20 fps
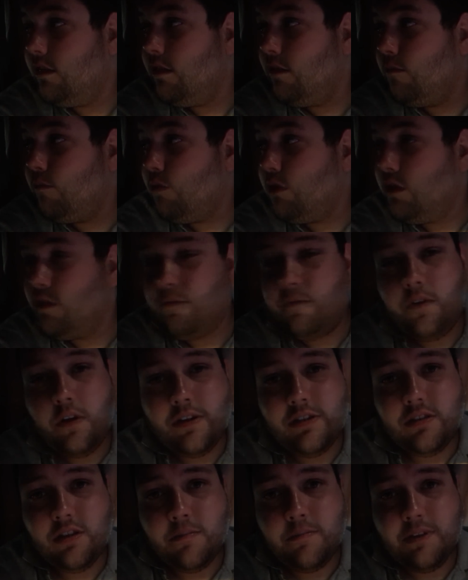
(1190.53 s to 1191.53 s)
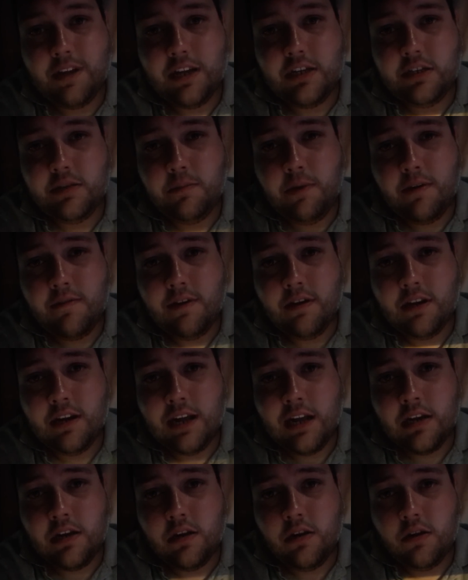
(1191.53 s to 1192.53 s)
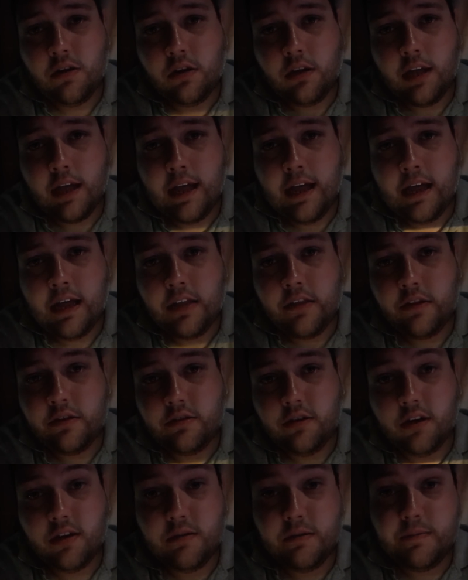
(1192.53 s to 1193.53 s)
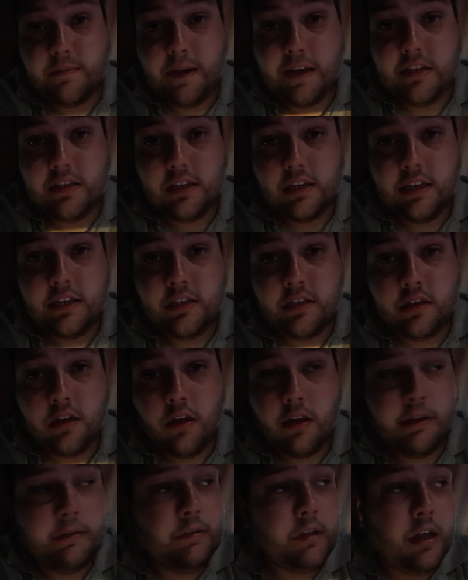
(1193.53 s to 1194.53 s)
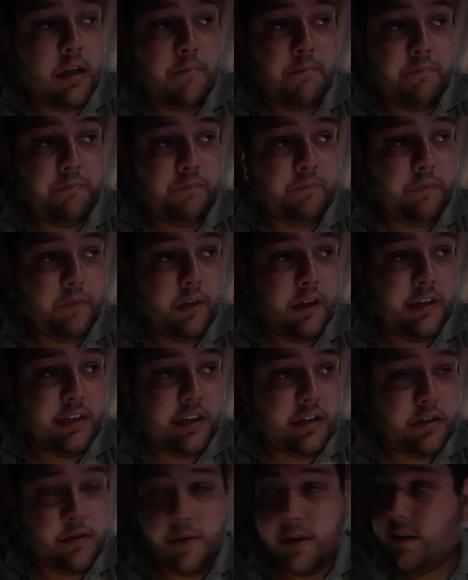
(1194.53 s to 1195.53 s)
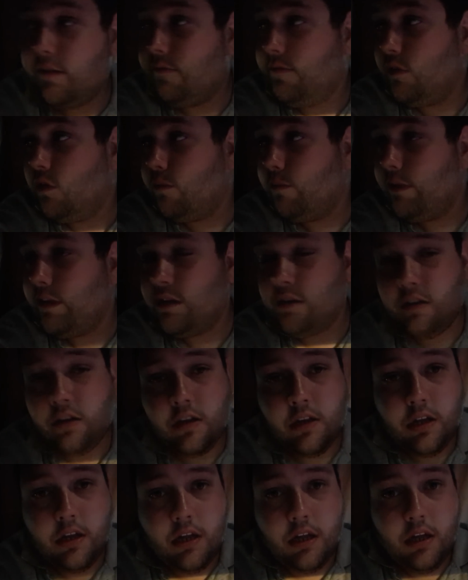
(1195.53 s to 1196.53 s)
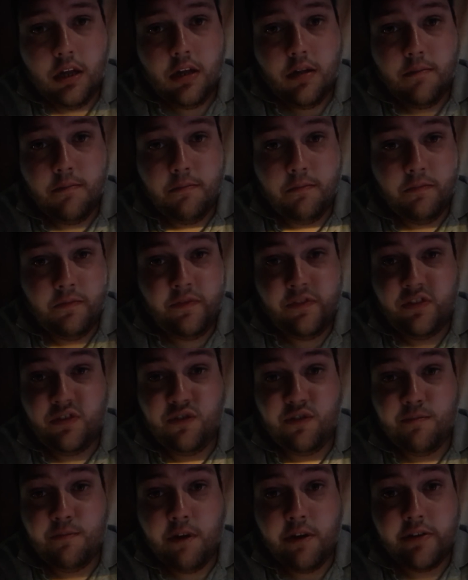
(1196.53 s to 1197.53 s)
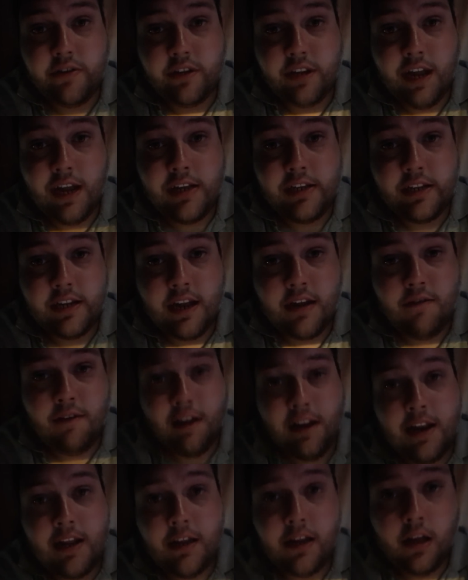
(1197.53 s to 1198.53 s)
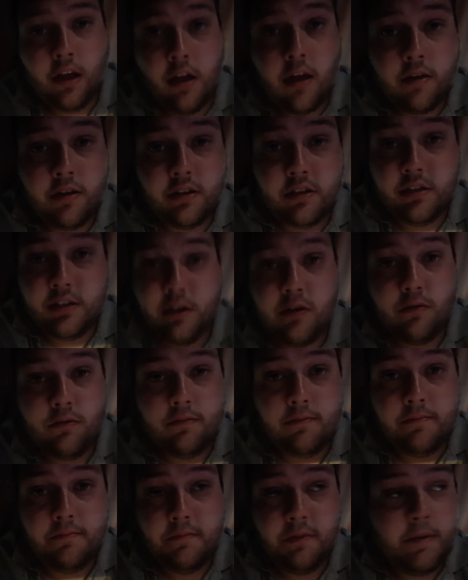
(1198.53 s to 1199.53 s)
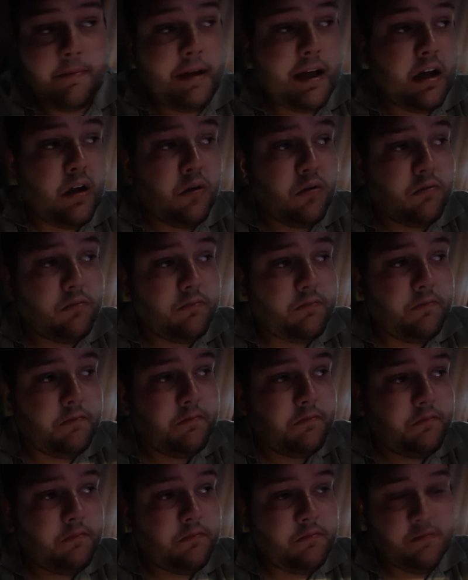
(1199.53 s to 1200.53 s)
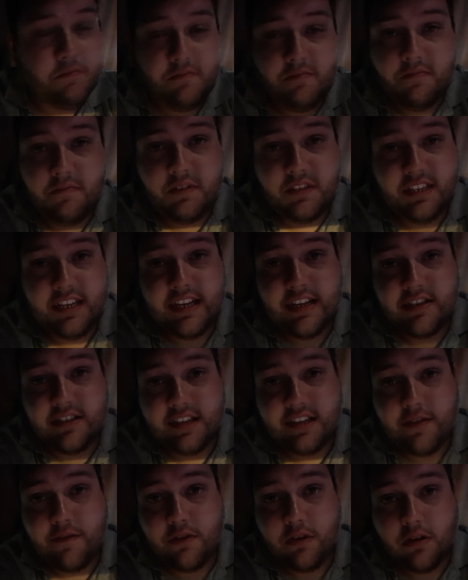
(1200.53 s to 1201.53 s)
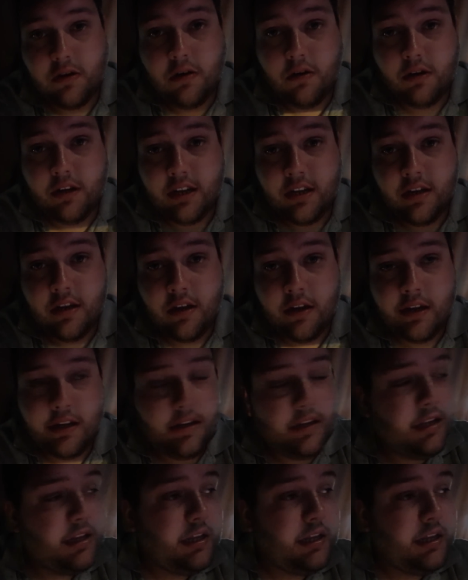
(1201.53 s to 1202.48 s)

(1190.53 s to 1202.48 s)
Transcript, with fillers: one of the first times I actually went around and had a look at the trucks was basically tonight. Um, I didn't do any filming during most of the day today, really, until about six, seven o'clock at night.